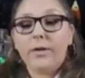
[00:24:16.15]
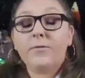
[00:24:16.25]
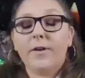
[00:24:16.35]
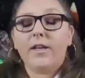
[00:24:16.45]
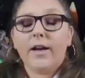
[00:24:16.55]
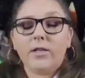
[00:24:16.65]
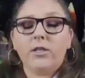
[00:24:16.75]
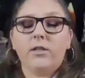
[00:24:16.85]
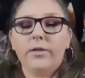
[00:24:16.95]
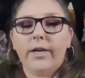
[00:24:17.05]
funny,
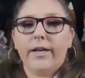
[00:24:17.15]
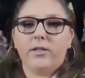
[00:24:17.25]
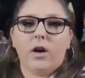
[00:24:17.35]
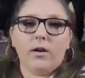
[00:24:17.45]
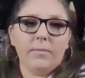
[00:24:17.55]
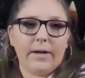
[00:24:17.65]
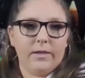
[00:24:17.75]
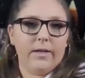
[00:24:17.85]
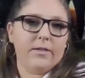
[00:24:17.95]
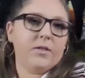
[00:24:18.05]
actually, you and I had talked about
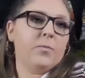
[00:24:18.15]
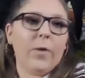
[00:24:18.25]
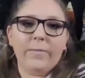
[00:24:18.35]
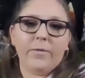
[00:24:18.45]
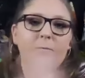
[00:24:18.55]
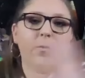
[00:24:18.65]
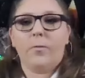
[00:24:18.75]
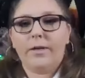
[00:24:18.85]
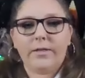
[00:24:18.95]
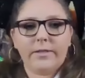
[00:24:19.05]
this way before
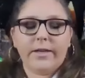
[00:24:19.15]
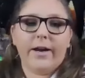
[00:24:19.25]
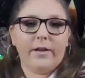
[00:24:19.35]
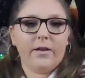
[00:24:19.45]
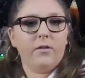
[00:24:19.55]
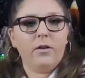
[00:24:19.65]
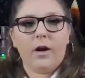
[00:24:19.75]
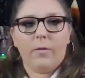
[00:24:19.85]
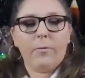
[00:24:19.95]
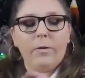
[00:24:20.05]
we decided.
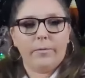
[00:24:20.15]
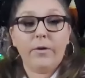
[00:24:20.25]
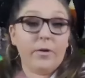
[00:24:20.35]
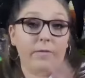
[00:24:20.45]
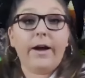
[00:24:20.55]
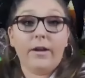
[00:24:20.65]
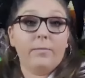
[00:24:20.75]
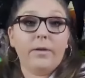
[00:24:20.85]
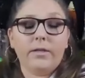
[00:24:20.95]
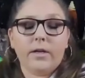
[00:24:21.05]
Um, we you invited
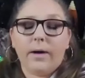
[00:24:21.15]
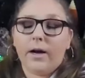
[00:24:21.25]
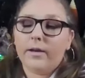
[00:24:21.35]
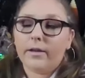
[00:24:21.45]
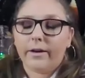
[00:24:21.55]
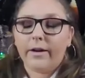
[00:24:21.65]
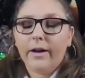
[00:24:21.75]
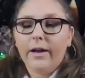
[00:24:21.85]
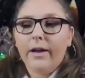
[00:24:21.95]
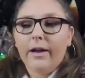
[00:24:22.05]
me to come on here,
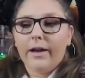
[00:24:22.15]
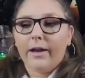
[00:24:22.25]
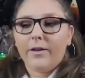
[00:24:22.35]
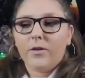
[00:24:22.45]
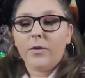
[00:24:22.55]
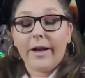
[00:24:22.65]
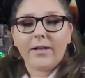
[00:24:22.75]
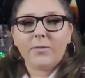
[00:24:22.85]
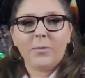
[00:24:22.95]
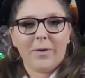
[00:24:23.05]
and you had
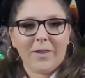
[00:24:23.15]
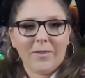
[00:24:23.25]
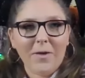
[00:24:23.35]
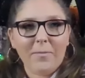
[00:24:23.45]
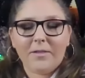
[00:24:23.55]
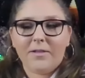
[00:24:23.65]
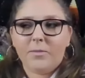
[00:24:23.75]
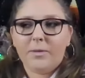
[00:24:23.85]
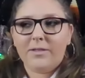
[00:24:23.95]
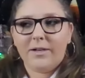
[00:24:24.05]
asked me what I thought about this
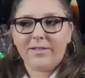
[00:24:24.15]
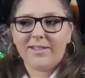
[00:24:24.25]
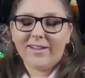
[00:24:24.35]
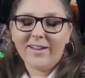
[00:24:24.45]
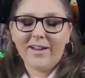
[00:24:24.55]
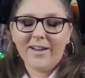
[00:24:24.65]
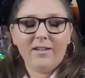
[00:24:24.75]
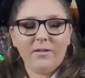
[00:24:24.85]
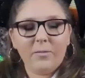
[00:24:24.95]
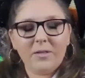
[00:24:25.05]
piece, and I was like, ah,
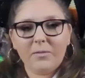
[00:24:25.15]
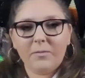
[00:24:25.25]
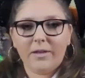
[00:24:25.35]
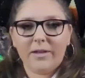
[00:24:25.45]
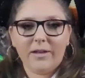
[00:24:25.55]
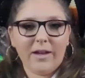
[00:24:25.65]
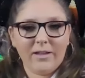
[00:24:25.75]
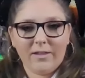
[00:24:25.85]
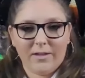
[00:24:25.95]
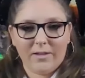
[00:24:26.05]
it wasn't really
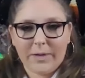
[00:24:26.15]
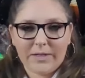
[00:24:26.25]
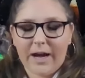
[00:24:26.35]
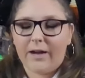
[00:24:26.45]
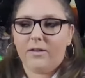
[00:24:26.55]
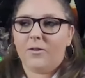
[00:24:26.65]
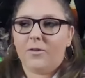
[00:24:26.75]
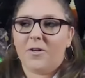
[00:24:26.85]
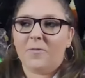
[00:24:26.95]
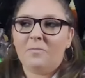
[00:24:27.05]
anything
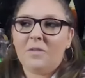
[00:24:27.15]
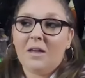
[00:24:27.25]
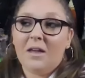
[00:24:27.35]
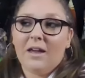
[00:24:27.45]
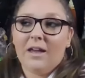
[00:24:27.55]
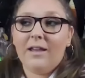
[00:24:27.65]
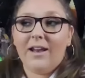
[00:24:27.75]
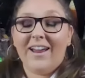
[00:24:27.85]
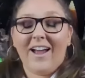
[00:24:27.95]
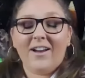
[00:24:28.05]
spectacular. And then
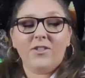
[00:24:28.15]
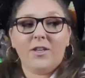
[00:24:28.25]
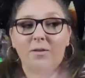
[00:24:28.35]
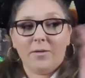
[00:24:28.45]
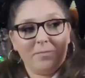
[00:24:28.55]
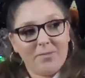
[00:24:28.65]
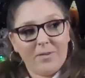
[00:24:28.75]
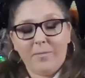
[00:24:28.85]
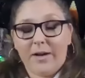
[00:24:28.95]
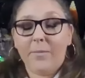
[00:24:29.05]
I actually
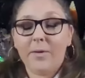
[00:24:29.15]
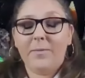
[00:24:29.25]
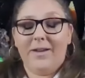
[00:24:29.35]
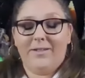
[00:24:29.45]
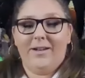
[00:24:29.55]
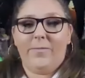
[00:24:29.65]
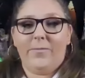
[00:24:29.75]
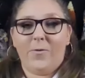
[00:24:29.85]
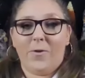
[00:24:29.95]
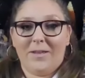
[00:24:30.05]
my hubby picked it
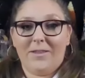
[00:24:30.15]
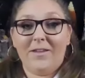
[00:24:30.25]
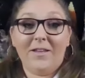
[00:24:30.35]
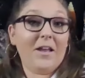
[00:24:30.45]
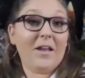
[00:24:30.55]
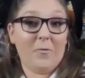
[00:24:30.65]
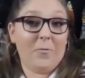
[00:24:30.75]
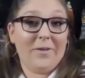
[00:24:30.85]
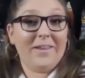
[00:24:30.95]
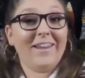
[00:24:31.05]
up for me, thinking that I
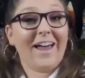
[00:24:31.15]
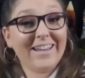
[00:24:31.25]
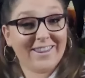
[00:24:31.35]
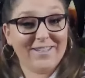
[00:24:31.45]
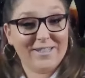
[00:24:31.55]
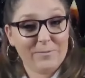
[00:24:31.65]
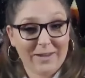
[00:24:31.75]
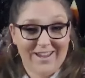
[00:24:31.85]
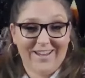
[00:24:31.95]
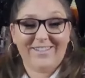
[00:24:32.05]
would really like this
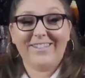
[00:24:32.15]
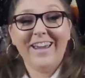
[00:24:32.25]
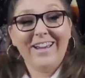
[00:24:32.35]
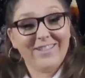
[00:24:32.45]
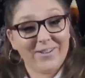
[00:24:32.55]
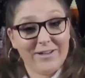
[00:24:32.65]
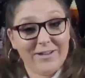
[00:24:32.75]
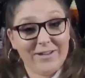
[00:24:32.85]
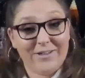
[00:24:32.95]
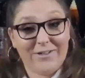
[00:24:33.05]
piece. So
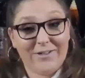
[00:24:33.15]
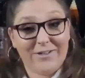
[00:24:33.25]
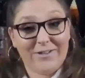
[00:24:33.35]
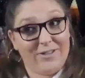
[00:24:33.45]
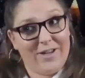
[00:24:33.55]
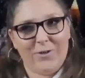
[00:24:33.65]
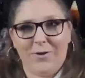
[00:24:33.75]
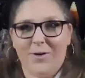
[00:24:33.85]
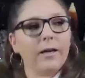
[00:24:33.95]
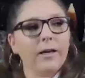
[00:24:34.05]
it just kind of
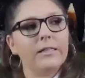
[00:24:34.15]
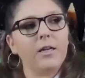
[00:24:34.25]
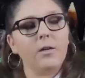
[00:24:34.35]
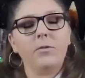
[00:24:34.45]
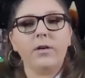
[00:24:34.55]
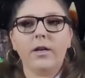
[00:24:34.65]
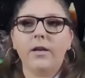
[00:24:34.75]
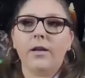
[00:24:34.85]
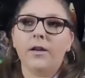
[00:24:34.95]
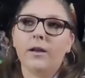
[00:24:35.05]
showed up at the house. I
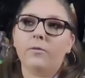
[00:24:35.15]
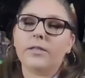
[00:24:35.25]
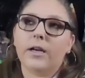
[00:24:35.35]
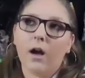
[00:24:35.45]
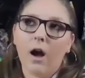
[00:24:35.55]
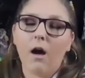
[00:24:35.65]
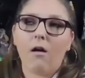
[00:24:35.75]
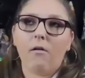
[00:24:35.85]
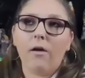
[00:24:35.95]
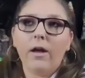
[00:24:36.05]
plugged it in, put it in.
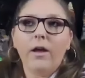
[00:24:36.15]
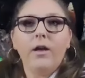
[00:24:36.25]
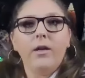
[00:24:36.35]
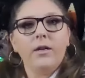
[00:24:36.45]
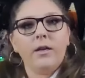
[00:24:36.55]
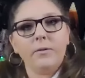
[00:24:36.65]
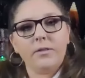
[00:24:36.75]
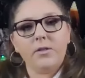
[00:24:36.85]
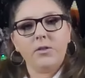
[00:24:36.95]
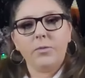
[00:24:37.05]
I was like, oh,
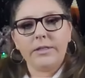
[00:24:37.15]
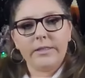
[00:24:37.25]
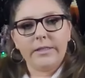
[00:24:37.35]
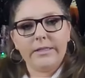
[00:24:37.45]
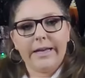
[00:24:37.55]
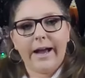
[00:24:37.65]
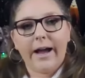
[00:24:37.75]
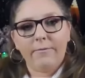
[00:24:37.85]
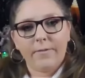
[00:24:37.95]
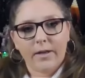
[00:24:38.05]
it was the
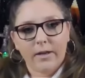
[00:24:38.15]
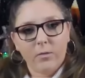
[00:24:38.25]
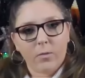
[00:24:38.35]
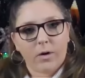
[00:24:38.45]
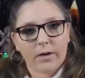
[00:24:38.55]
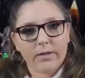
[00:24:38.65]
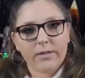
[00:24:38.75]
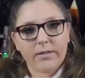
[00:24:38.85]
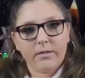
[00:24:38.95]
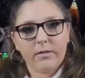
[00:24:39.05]
Twisted Taffy
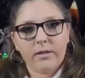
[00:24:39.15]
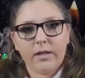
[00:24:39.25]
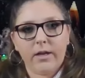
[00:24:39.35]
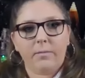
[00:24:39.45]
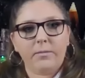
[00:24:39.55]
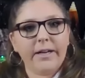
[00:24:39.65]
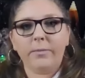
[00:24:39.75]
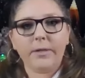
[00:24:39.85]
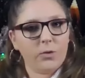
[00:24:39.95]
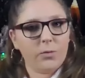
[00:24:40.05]
Works, the um, mm.
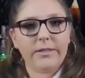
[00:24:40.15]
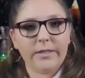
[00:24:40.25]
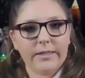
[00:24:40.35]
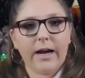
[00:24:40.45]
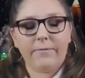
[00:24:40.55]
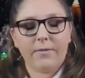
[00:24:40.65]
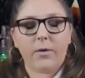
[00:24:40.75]
terribly twisted Taffy